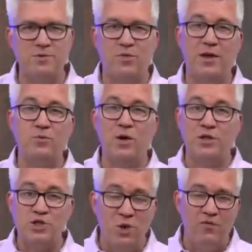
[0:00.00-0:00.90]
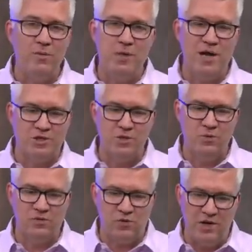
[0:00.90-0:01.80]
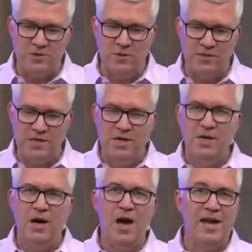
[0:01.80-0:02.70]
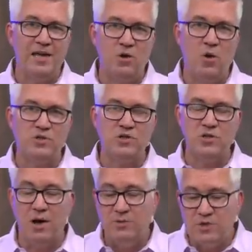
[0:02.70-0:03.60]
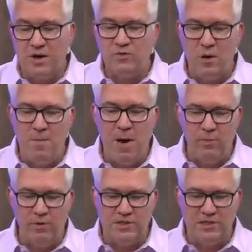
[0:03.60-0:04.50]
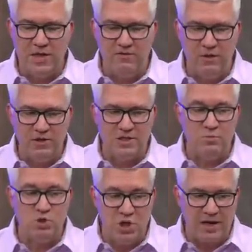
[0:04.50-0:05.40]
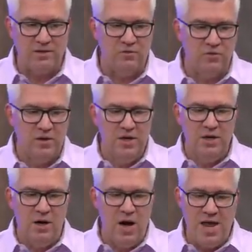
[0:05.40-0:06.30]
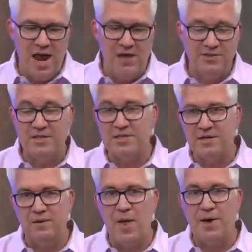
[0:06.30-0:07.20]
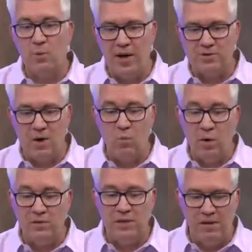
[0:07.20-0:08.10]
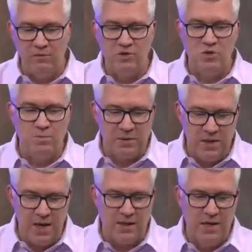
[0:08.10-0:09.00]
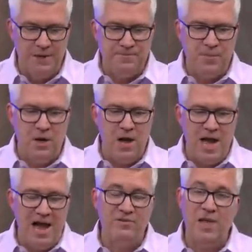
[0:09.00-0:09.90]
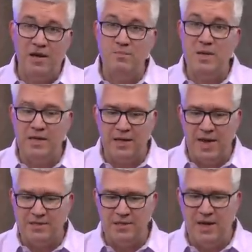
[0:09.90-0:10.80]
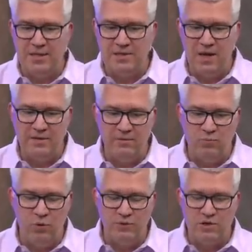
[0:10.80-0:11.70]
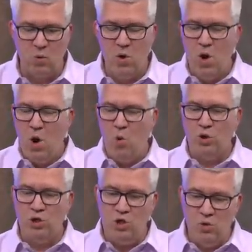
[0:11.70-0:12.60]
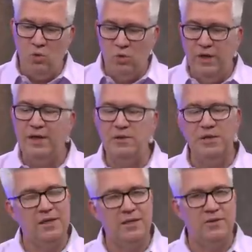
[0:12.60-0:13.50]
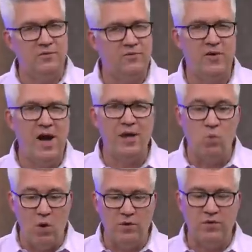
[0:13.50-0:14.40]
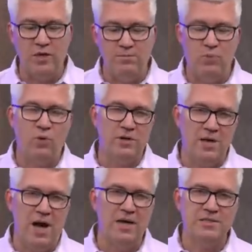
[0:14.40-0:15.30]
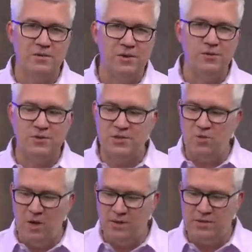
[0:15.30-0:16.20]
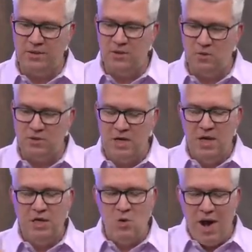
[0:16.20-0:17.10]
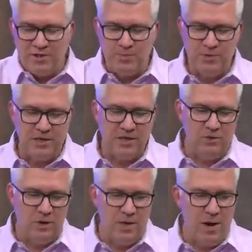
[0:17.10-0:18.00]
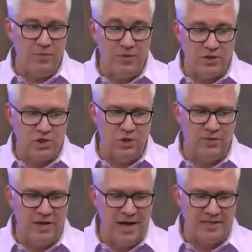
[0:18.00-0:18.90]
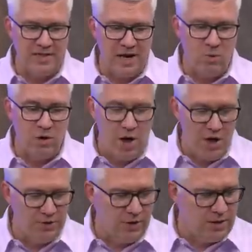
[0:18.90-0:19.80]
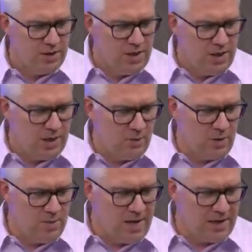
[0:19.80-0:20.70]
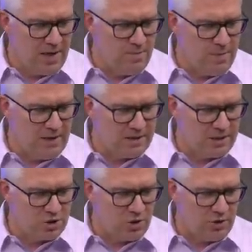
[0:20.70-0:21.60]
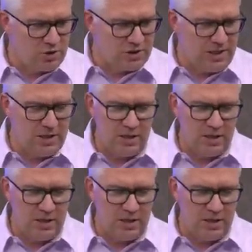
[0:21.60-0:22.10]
when I, when I show Fibonacci retracements, uh, I get questions on it. What you have to remember is it is a very subjective uh, analysis in a lot of ways, right? What levels you pick uh, have a lot of meaning. It has a, has a lot of importance. So you really need to define what are the important highs and lows to, uh, to use. You asked particularly about this chart, the NASDAQ one hundred. And I'm going to make it a basic chart just to kind of